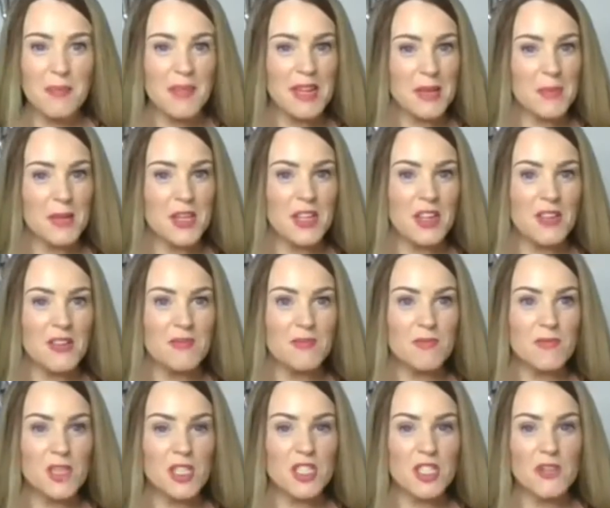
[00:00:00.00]
Maybe not.
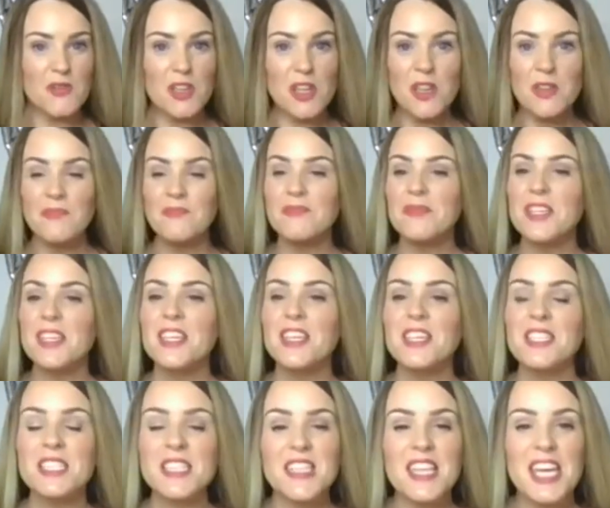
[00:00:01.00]
I don't know.
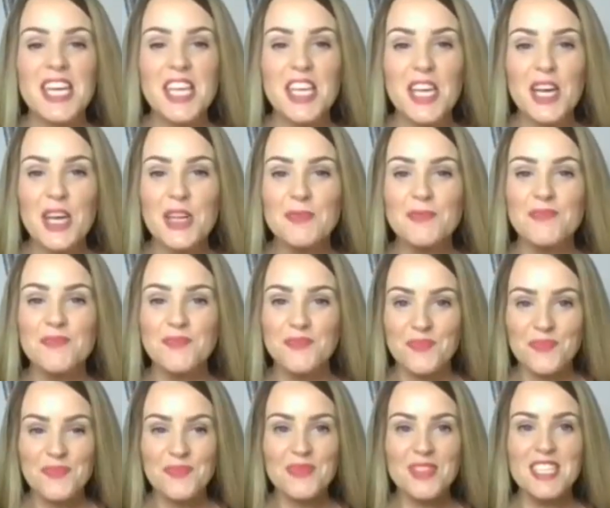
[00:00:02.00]
So there you go.
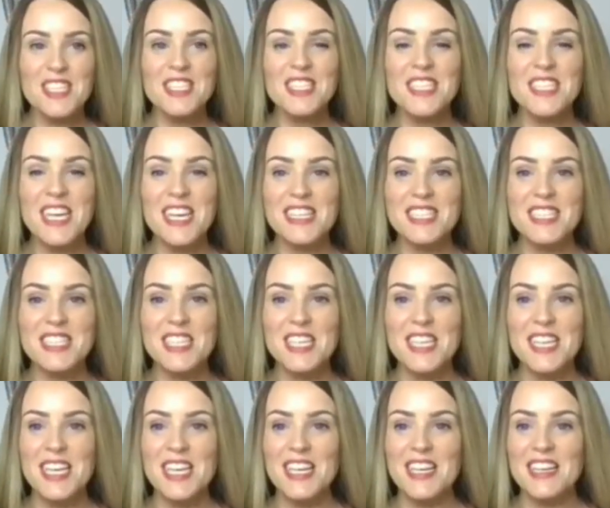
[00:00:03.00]
So that's
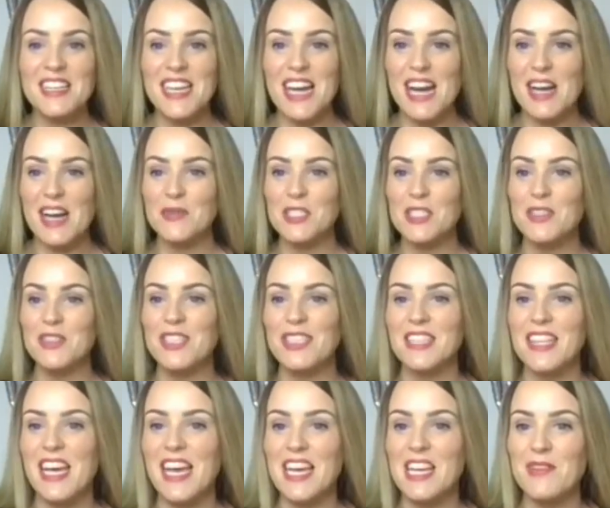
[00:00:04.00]
the how we're doing in
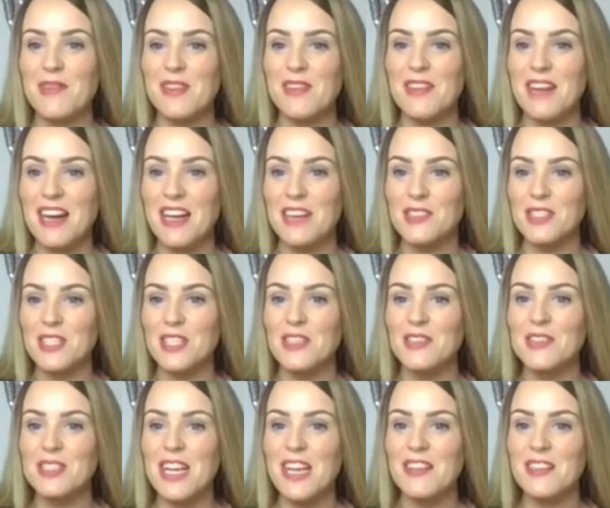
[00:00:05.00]
the Helliwell
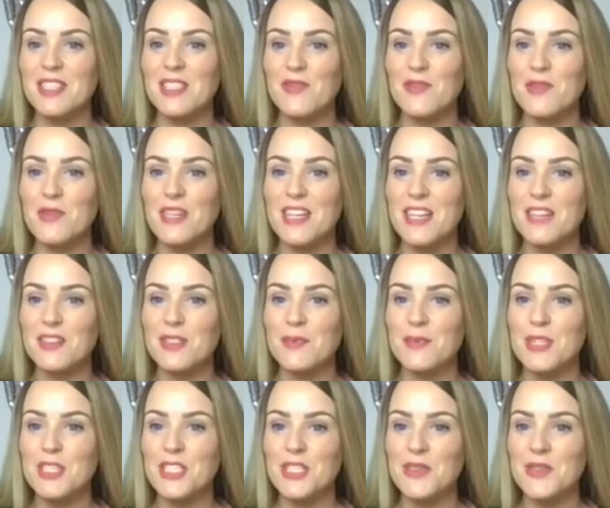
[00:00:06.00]
household. How's everyone else
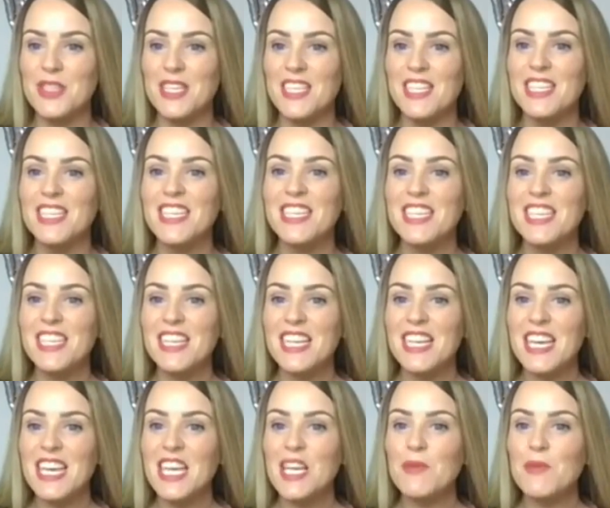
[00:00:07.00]
been doing?
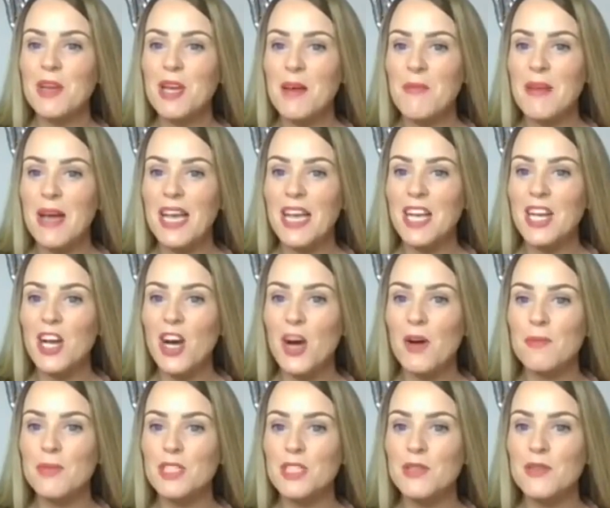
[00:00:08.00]
Eat what I make. Can't
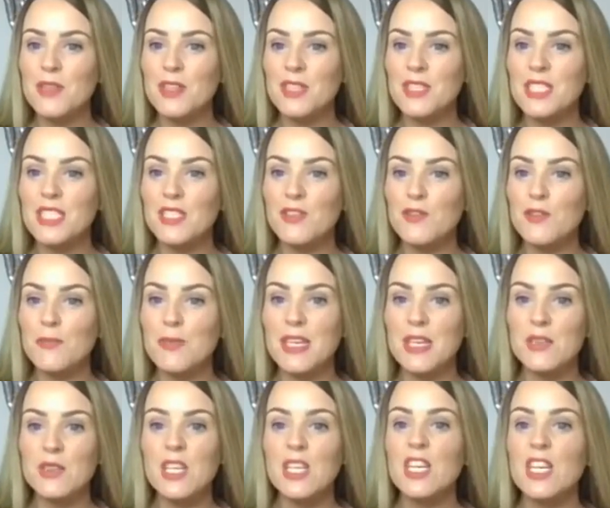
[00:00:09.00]
be doing lots of different
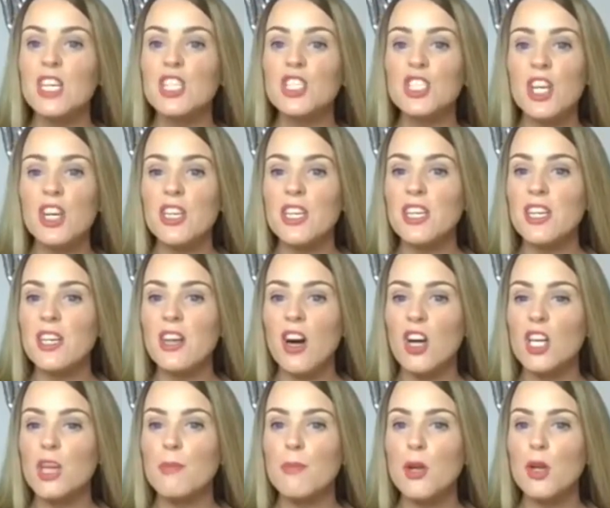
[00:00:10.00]
meals. Donna,
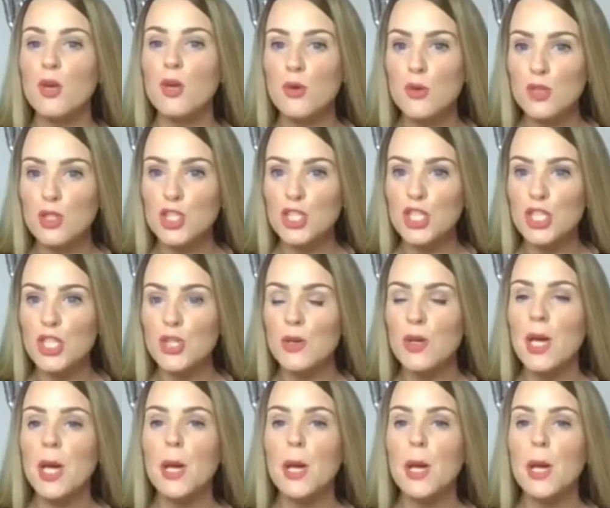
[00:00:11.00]
I applaud you.